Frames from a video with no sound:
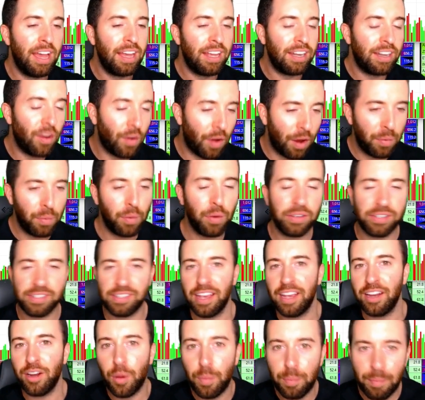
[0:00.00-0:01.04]
Now, I will
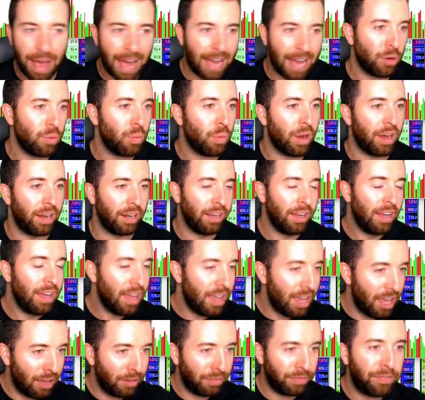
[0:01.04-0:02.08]
say no matter what,
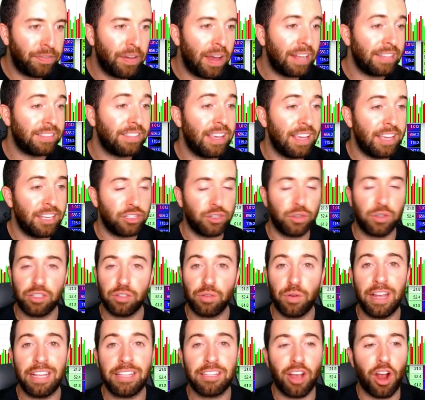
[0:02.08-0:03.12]
if Fed's interest
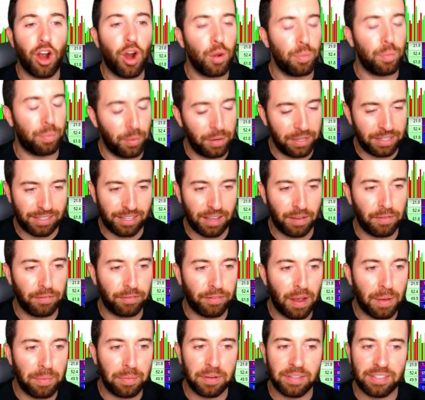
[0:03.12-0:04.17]
rates are
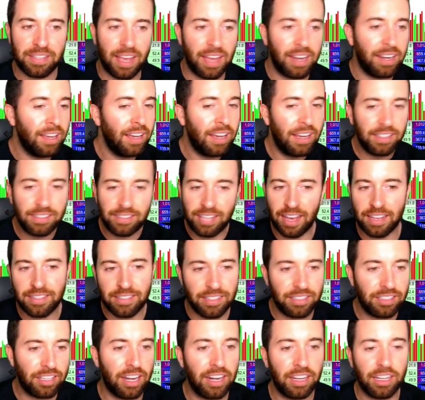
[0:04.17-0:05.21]
0.75%,
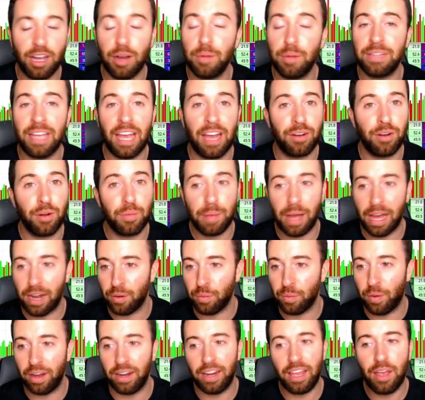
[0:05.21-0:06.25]
Tesla's going to come down no matter
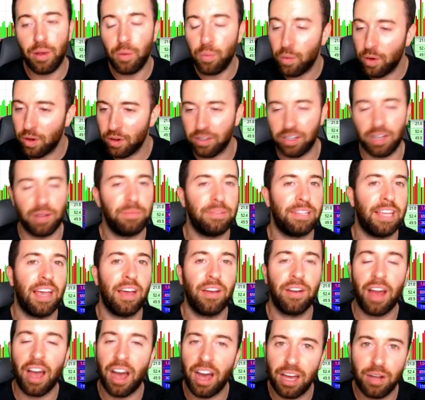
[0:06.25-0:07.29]
what. It will come
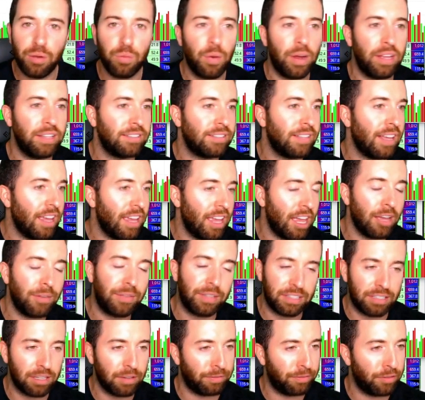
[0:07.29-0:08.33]
down on Wednesday if
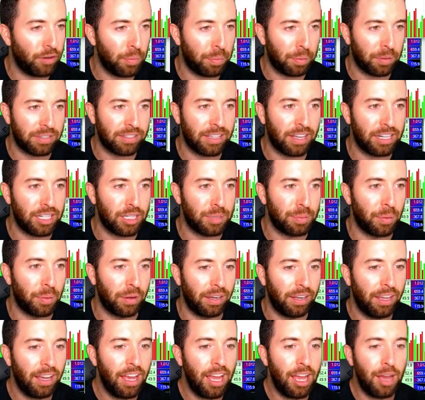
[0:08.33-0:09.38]
it's a full percentage
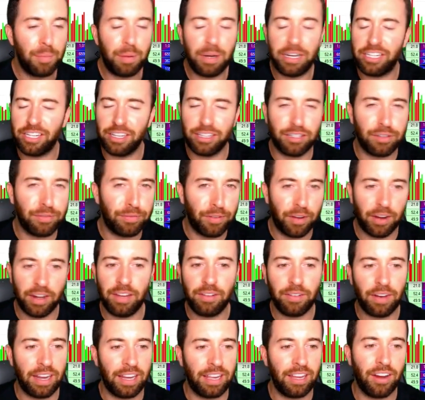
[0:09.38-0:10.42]
point. But it's just funny
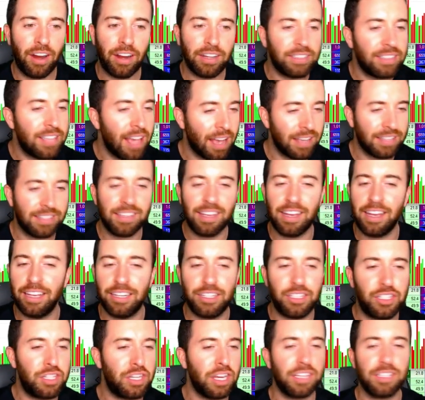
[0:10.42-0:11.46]
right here how Tesla
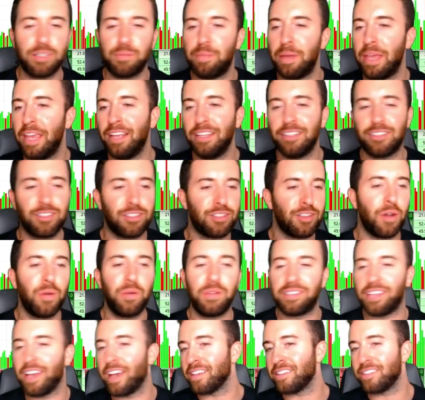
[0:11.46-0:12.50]
is just being so
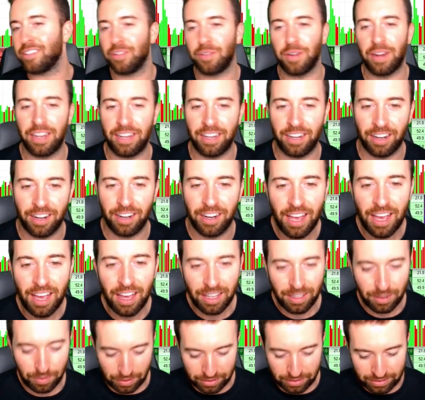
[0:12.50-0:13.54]
Tesla right here.
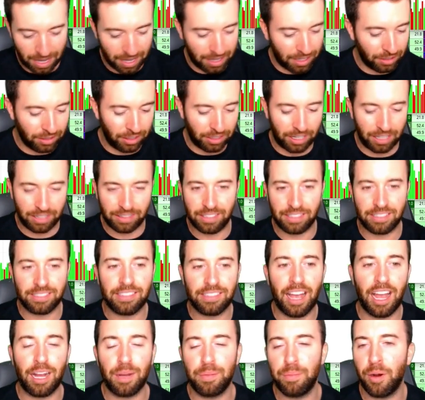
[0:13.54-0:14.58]
If we take a look at the
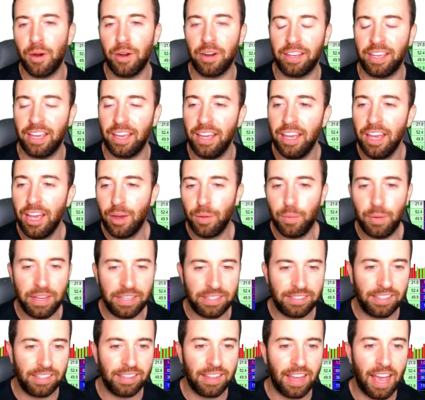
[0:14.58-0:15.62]
stock market, we
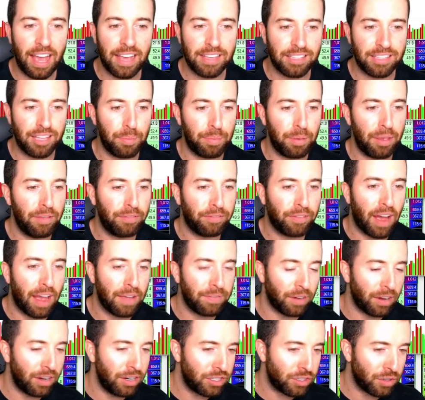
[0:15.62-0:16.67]
see the S&P
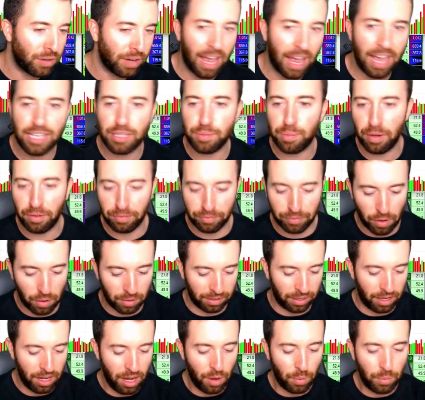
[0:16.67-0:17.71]
500 has been
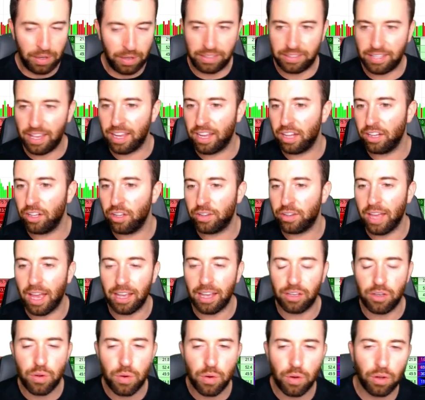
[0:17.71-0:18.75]
falling. We take a look at
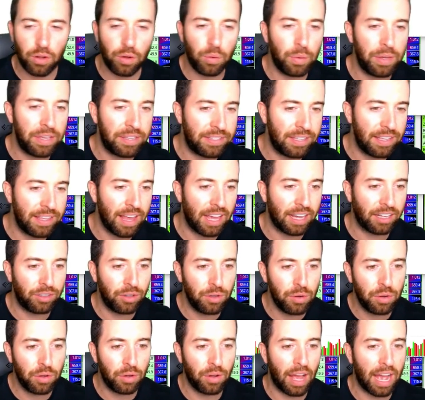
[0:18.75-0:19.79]
Google. We see that
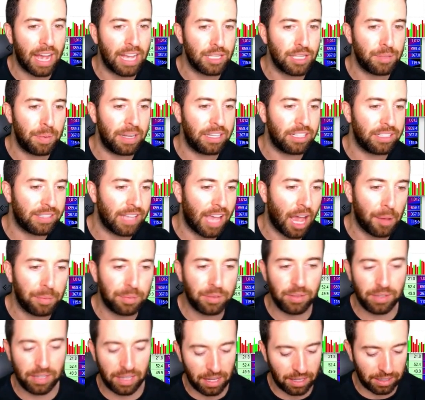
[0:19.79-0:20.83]
Google has been just
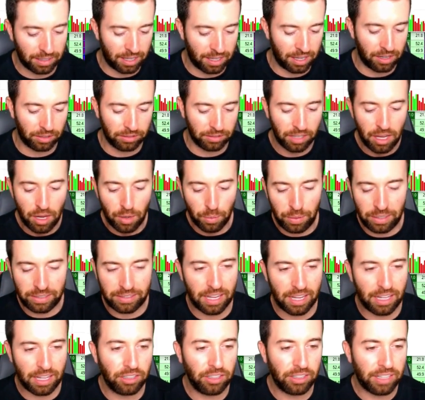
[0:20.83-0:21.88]
absolutely getting killed. We
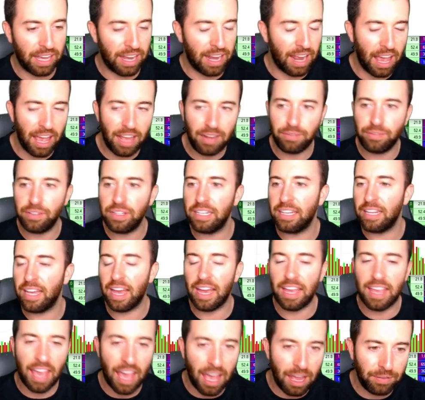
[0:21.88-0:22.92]
take a look at
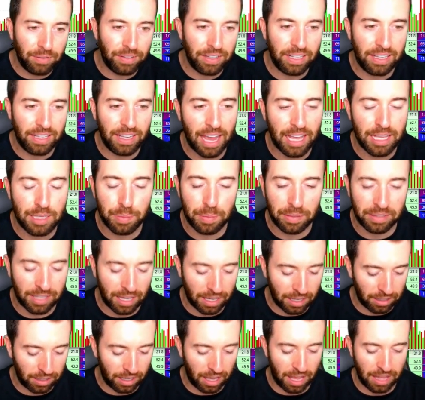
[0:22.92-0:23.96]
NVDA. NVDA has been
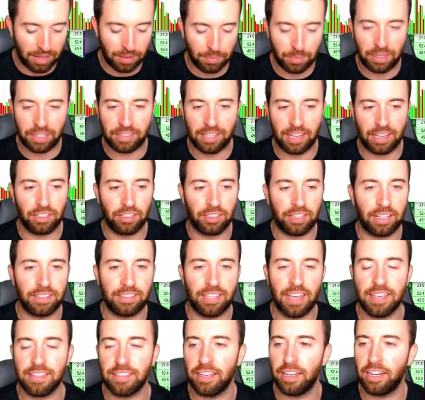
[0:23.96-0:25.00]
taking a look. And then we take a look at
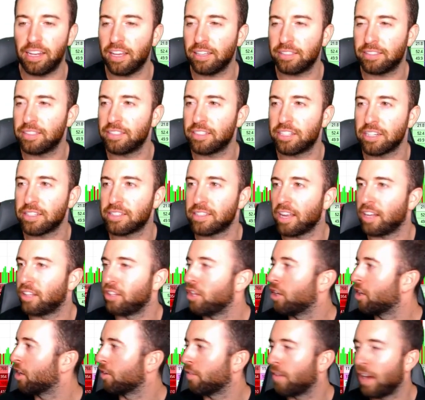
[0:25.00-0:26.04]
Tesla. And Tesla's just like
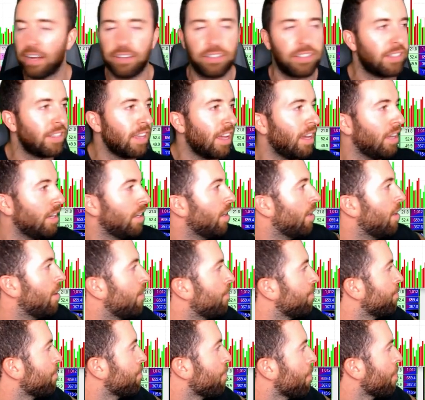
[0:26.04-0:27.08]
looking around just saying,
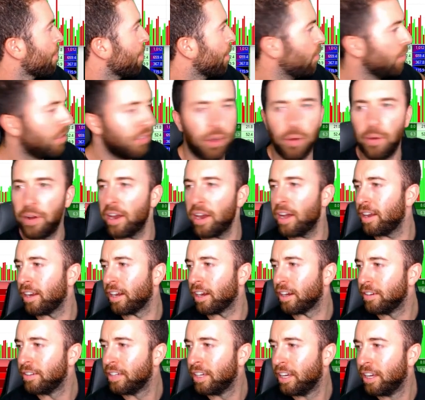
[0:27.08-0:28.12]
what's going on
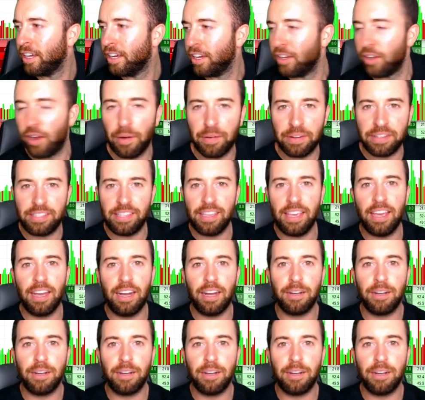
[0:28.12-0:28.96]
here? You ever see